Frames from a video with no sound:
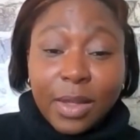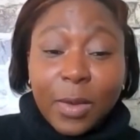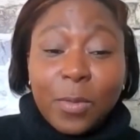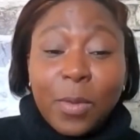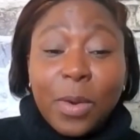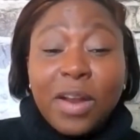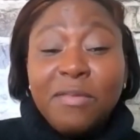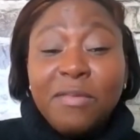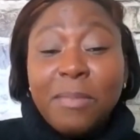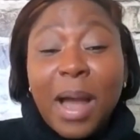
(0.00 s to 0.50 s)

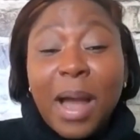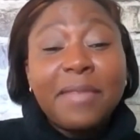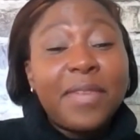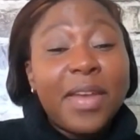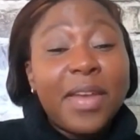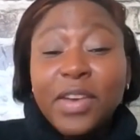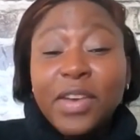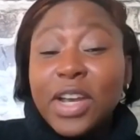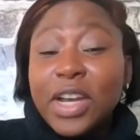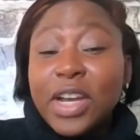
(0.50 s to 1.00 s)
one of my
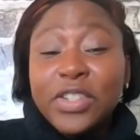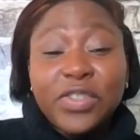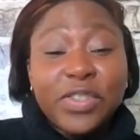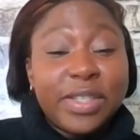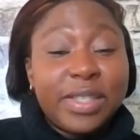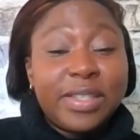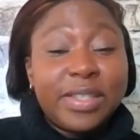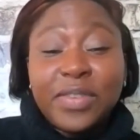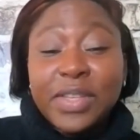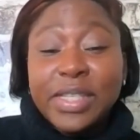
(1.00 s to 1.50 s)
favorite
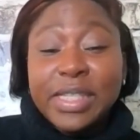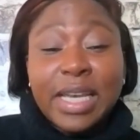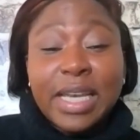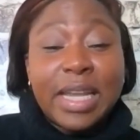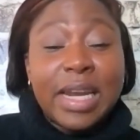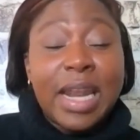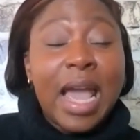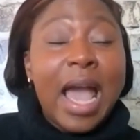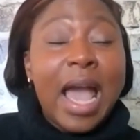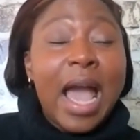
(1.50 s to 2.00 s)
countries to
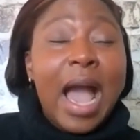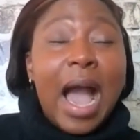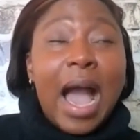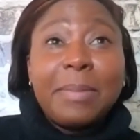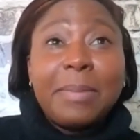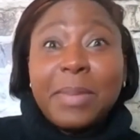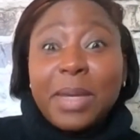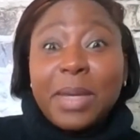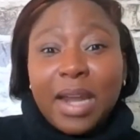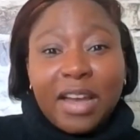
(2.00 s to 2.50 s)
visit.
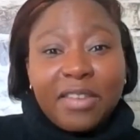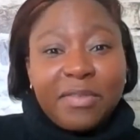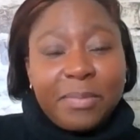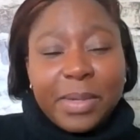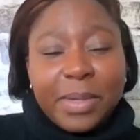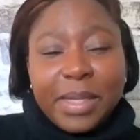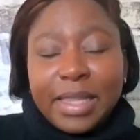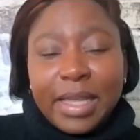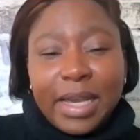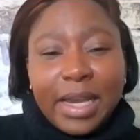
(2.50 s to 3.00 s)
I mean, I've
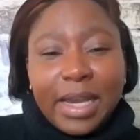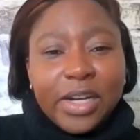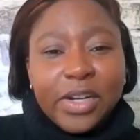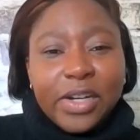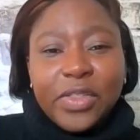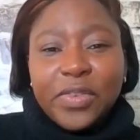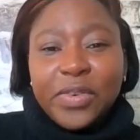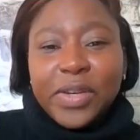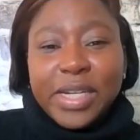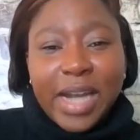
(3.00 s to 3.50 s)
been
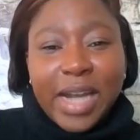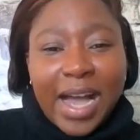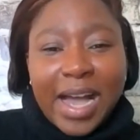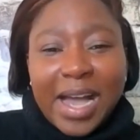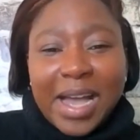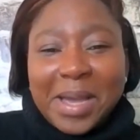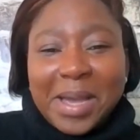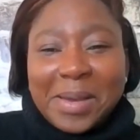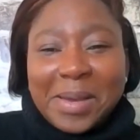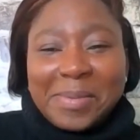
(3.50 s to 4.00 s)
there 3
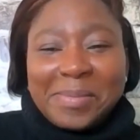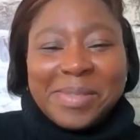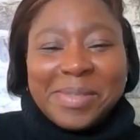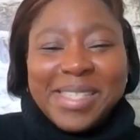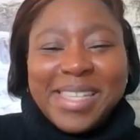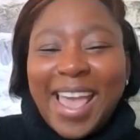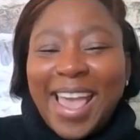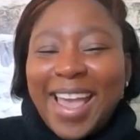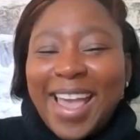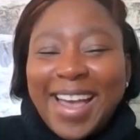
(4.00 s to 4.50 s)

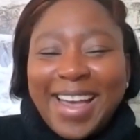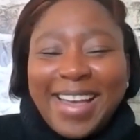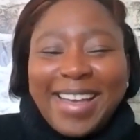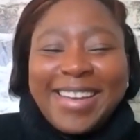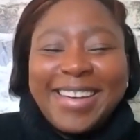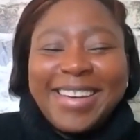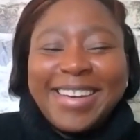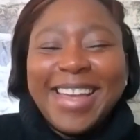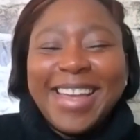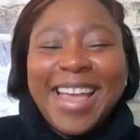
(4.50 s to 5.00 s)
times
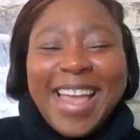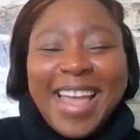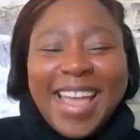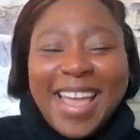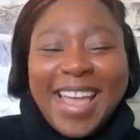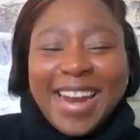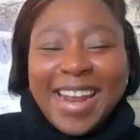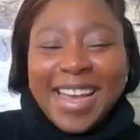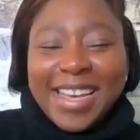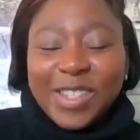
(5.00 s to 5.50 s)
and
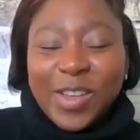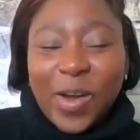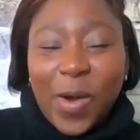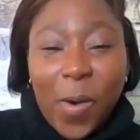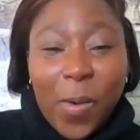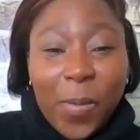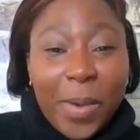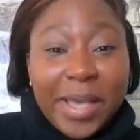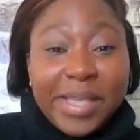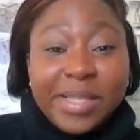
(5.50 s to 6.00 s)
it has
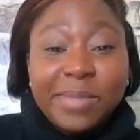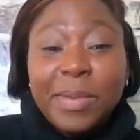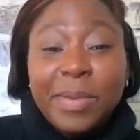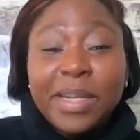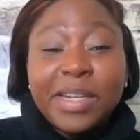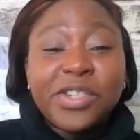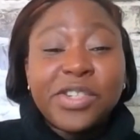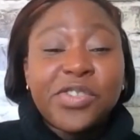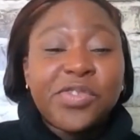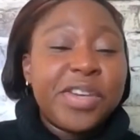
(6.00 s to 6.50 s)
always
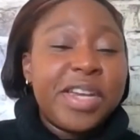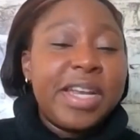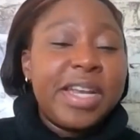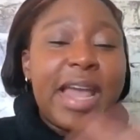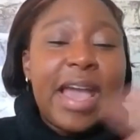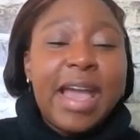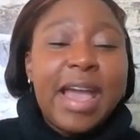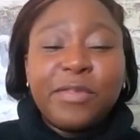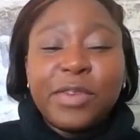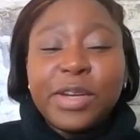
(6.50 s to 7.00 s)
been a
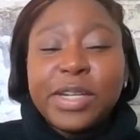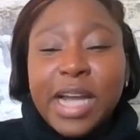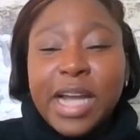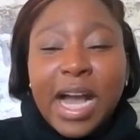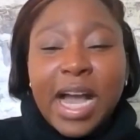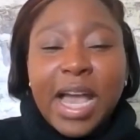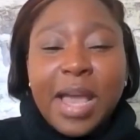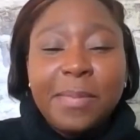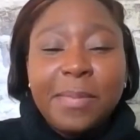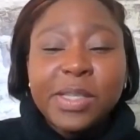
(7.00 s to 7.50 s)
treat. Every
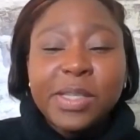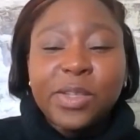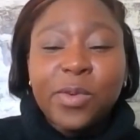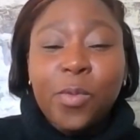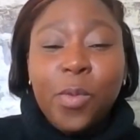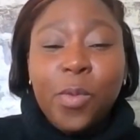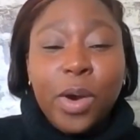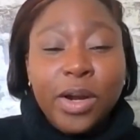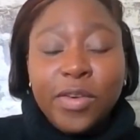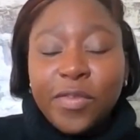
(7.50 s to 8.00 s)
time is a
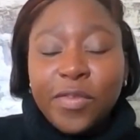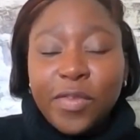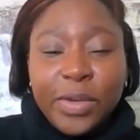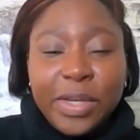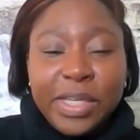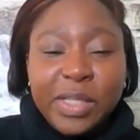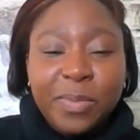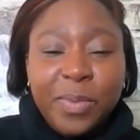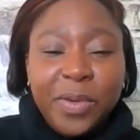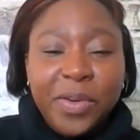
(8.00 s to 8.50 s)
wonderful
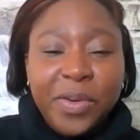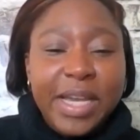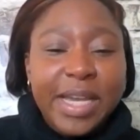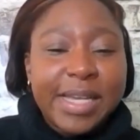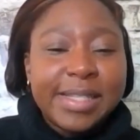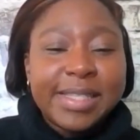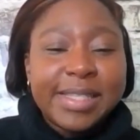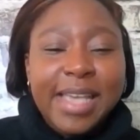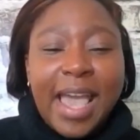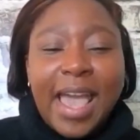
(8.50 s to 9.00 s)

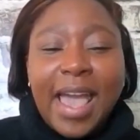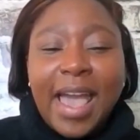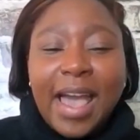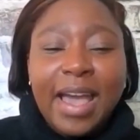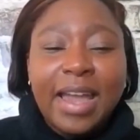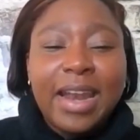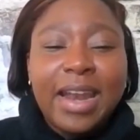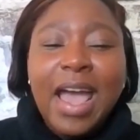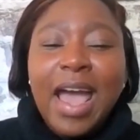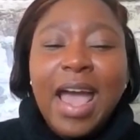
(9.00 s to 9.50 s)
experience.
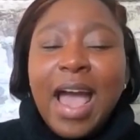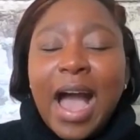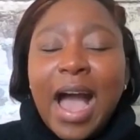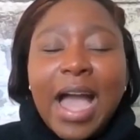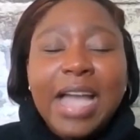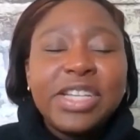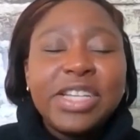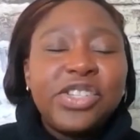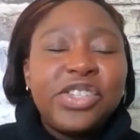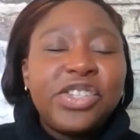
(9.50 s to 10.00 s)
And
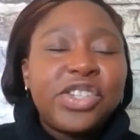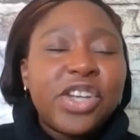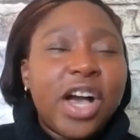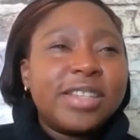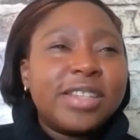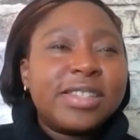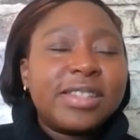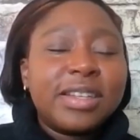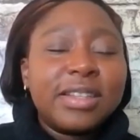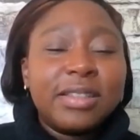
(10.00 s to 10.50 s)
I
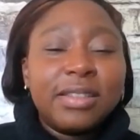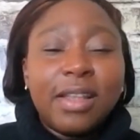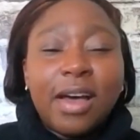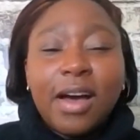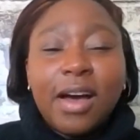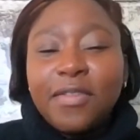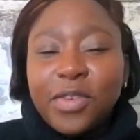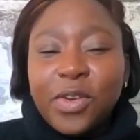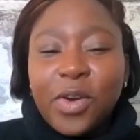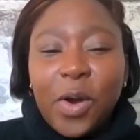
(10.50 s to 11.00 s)
just
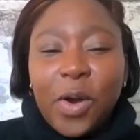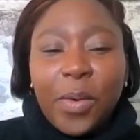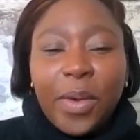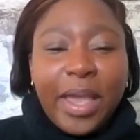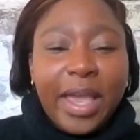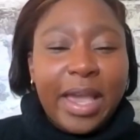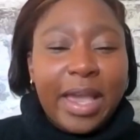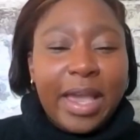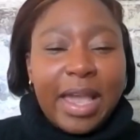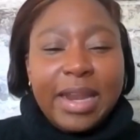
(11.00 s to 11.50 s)
love
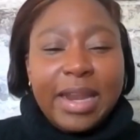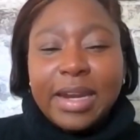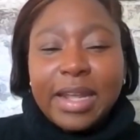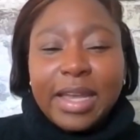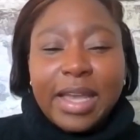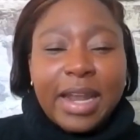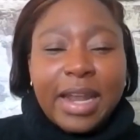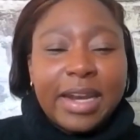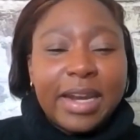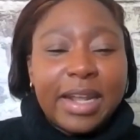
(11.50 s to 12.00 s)
going again and
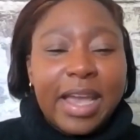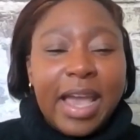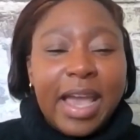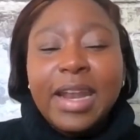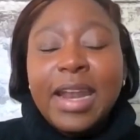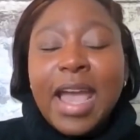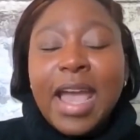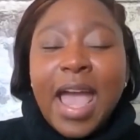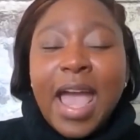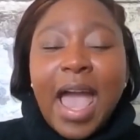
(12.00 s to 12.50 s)
again and
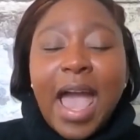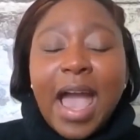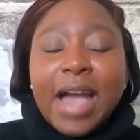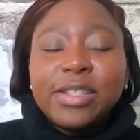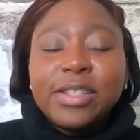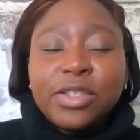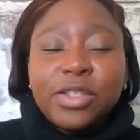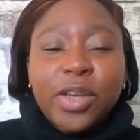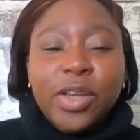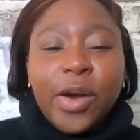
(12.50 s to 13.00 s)
again.
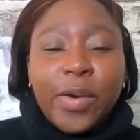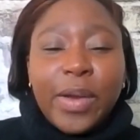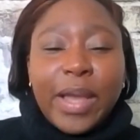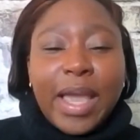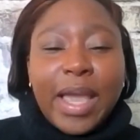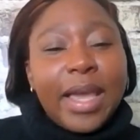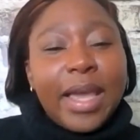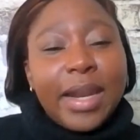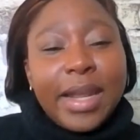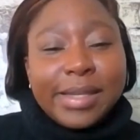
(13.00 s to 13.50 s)
And so
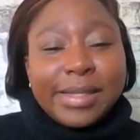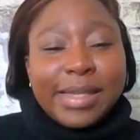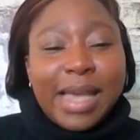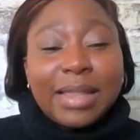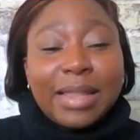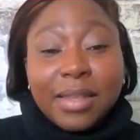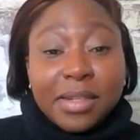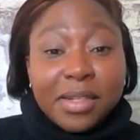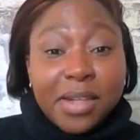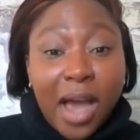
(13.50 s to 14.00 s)
it is
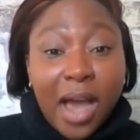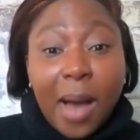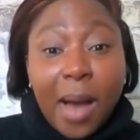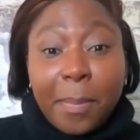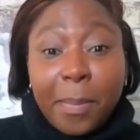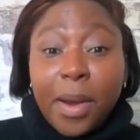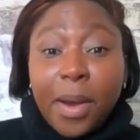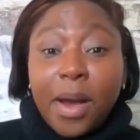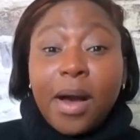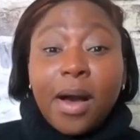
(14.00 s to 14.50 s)
at the
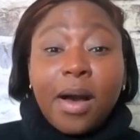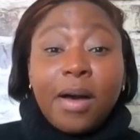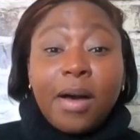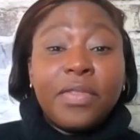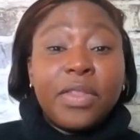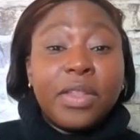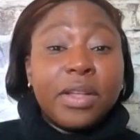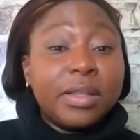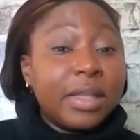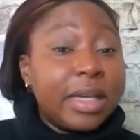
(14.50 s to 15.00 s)
top
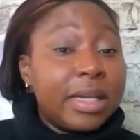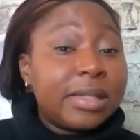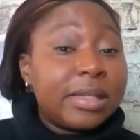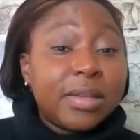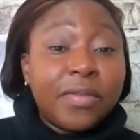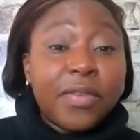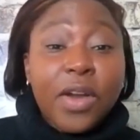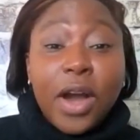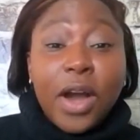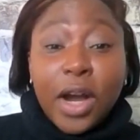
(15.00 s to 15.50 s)
of the list
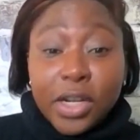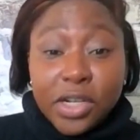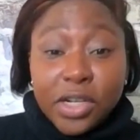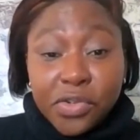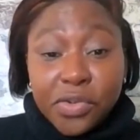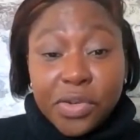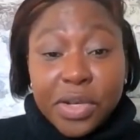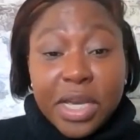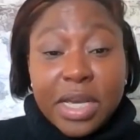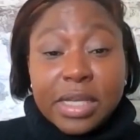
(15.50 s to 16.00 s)
of
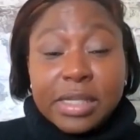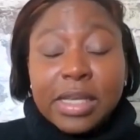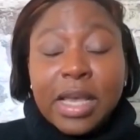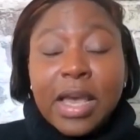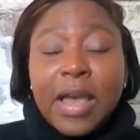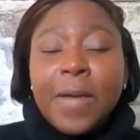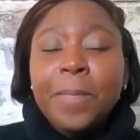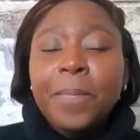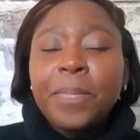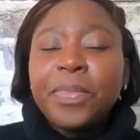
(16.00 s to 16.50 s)
countries
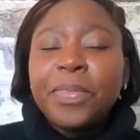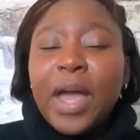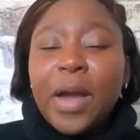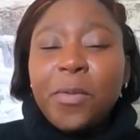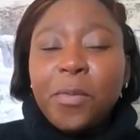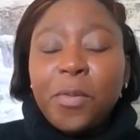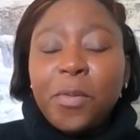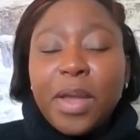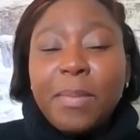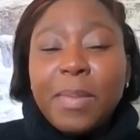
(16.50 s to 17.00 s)

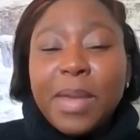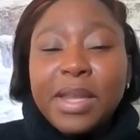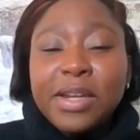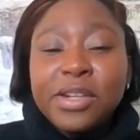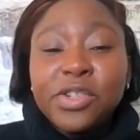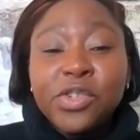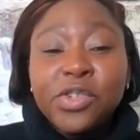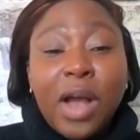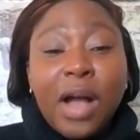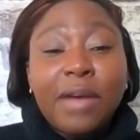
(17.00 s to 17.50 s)
that
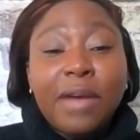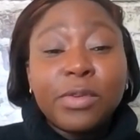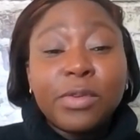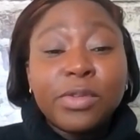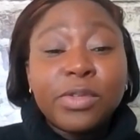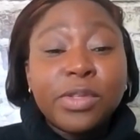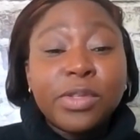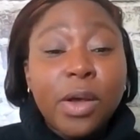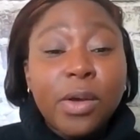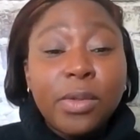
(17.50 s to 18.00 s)
women travel
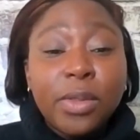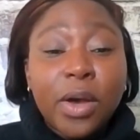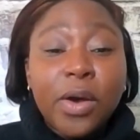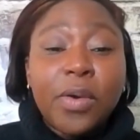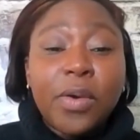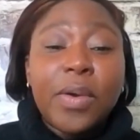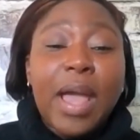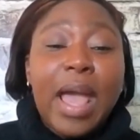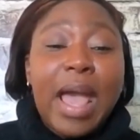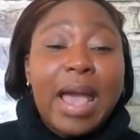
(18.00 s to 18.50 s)

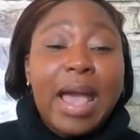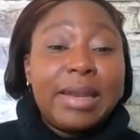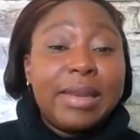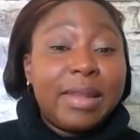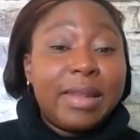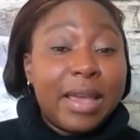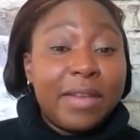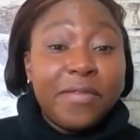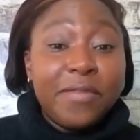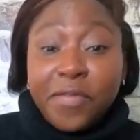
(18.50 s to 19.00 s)
solo
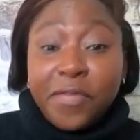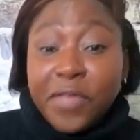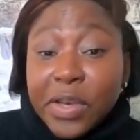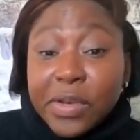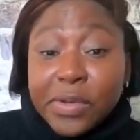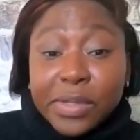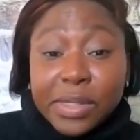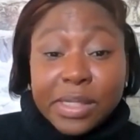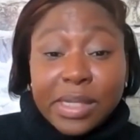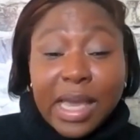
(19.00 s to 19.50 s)
and can
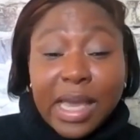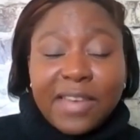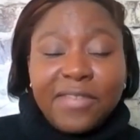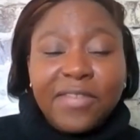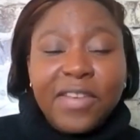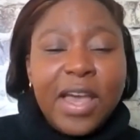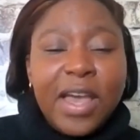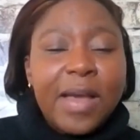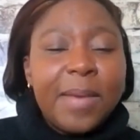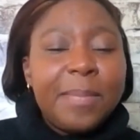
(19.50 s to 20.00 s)
feel
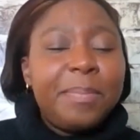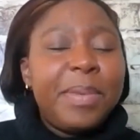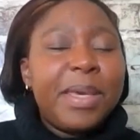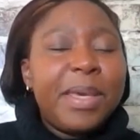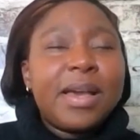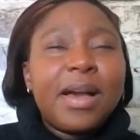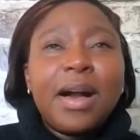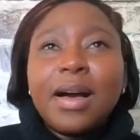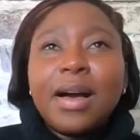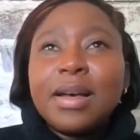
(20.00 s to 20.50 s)
safe
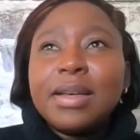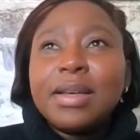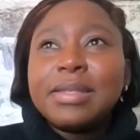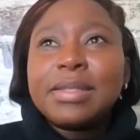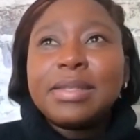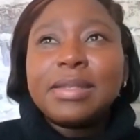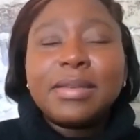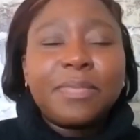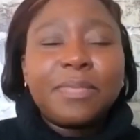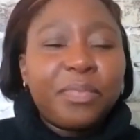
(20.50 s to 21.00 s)

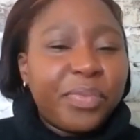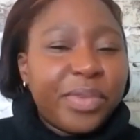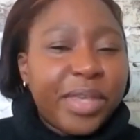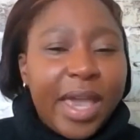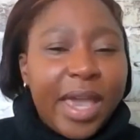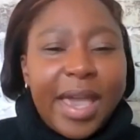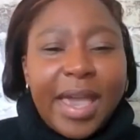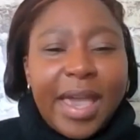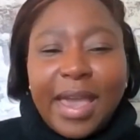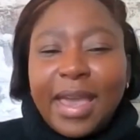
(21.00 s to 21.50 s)
because,
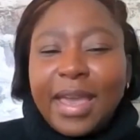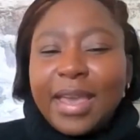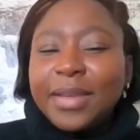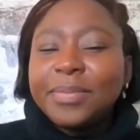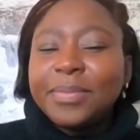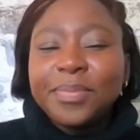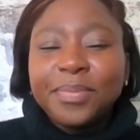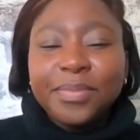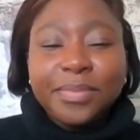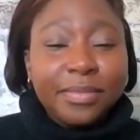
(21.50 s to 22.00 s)
A,